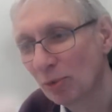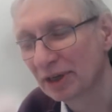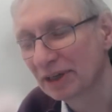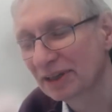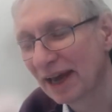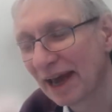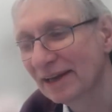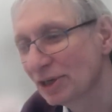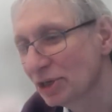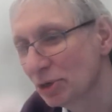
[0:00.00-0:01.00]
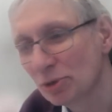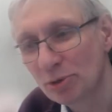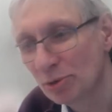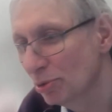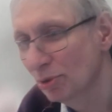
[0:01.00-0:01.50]
what it can
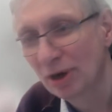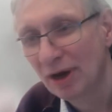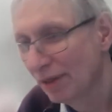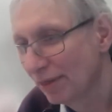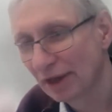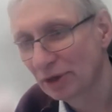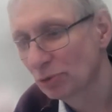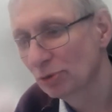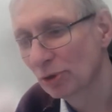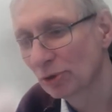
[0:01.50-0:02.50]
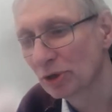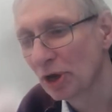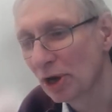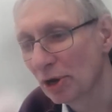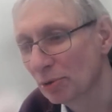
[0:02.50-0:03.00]
do. They do not
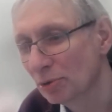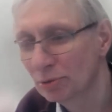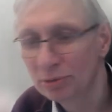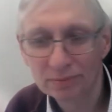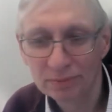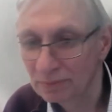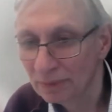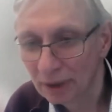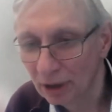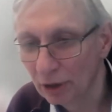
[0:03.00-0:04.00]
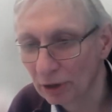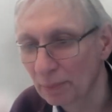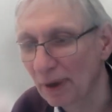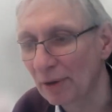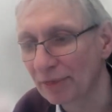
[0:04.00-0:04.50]
know a lot
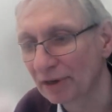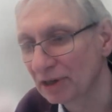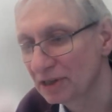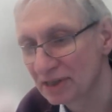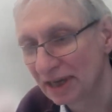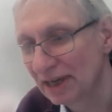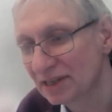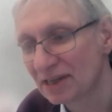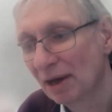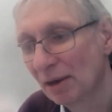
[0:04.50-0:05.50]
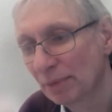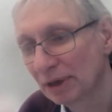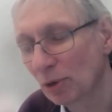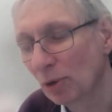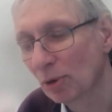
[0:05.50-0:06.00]
about the disease,
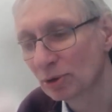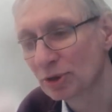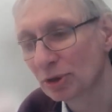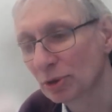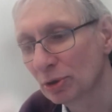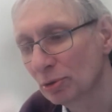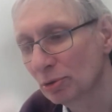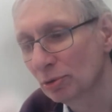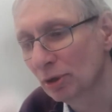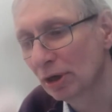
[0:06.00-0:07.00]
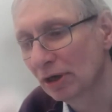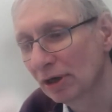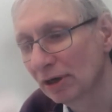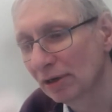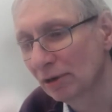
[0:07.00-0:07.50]
but also
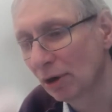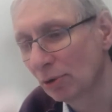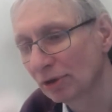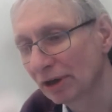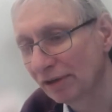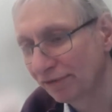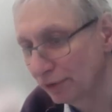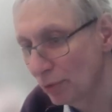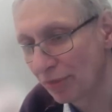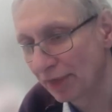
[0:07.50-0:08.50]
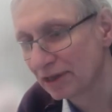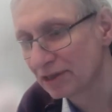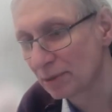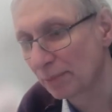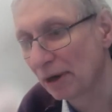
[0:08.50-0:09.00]
only few
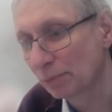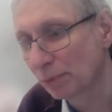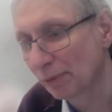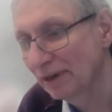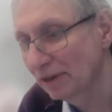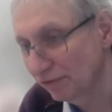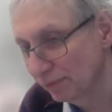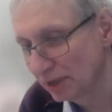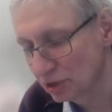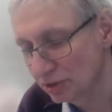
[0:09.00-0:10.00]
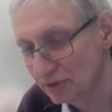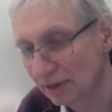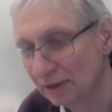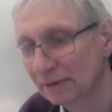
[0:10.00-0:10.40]
things about preventive measures.